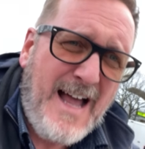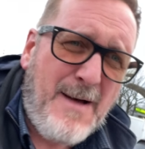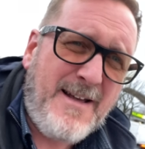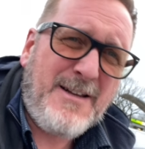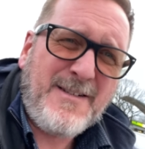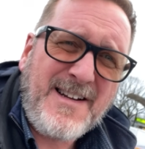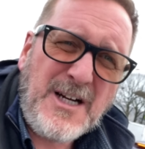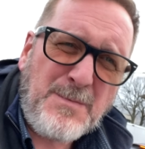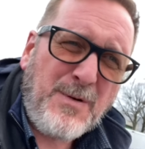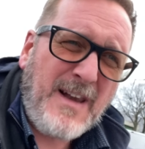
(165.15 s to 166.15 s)
I mean, there is a
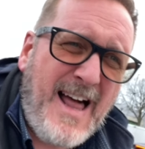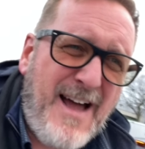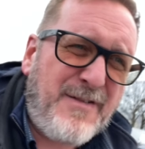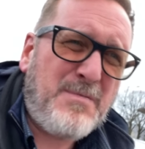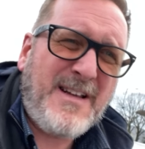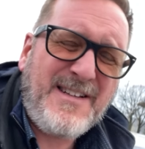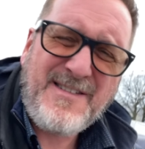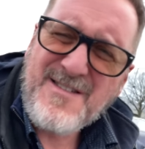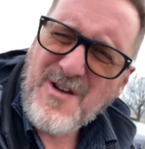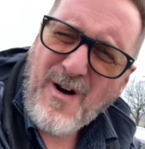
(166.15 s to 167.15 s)
couple left, but it's
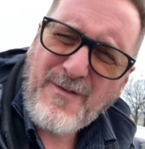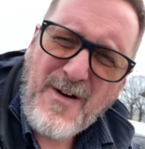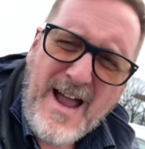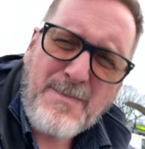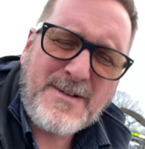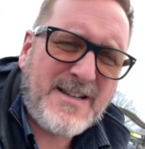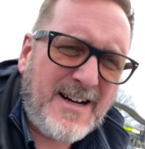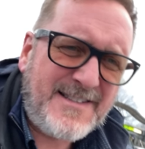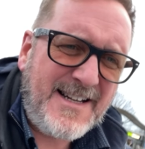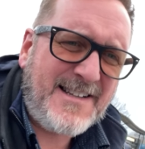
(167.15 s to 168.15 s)
not very
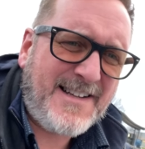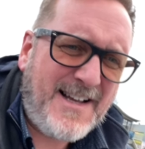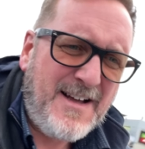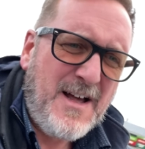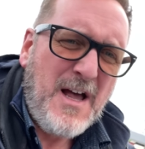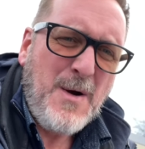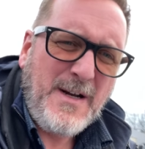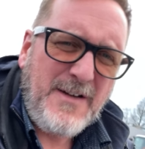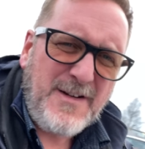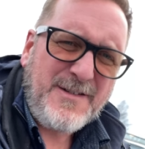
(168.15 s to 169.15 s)
appetizing, is it,
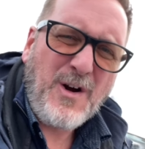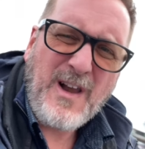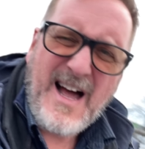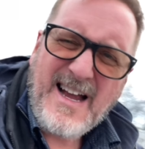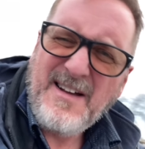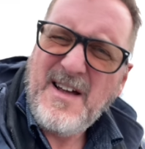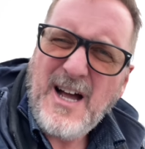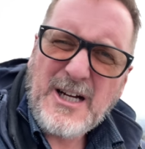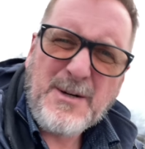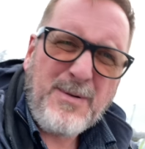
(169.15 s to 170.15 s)
when you've just got like
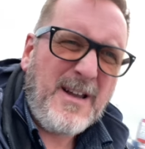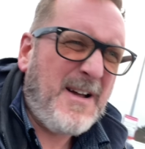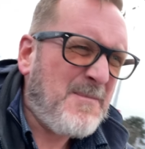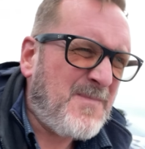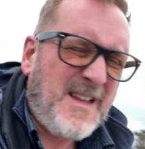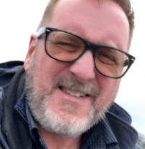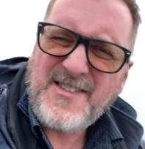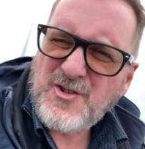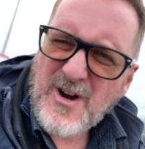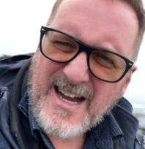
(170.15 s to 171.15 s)
a couple of
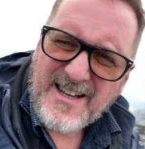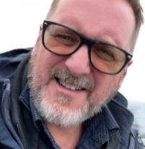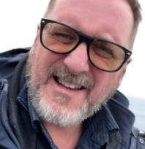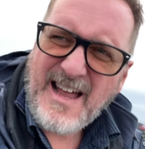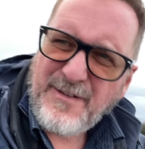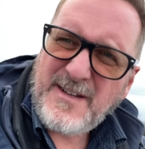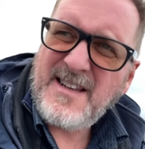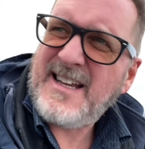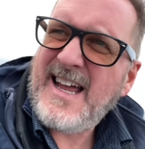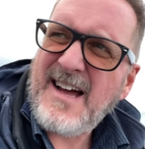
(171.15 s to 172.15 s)
stragglers left
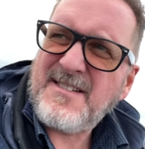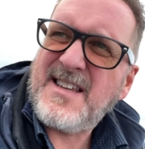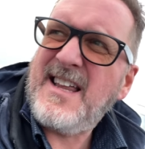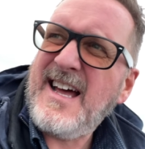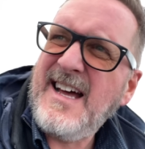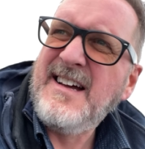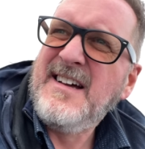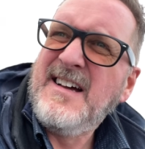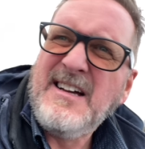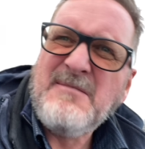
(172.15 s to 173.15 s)
in the counter
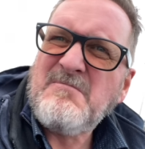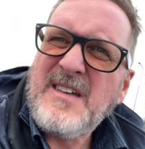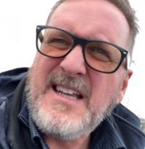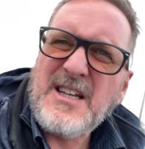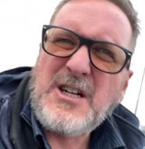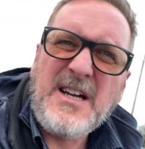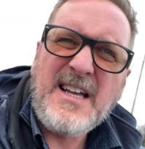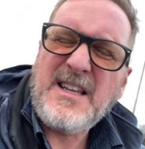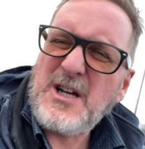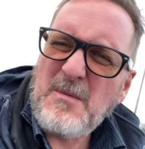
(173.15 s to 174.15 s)
there, in
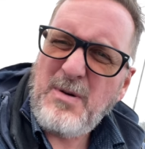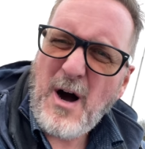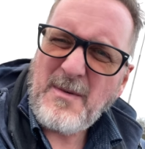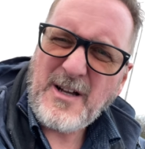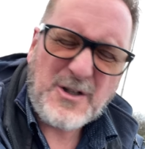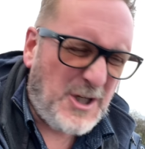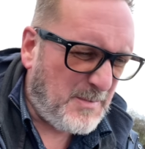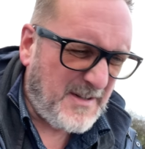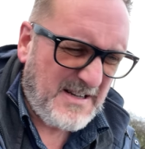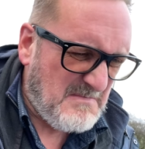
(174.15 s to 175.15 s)
the compartment, little
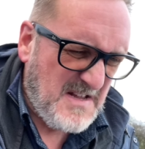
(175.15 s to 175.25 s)
cupboard.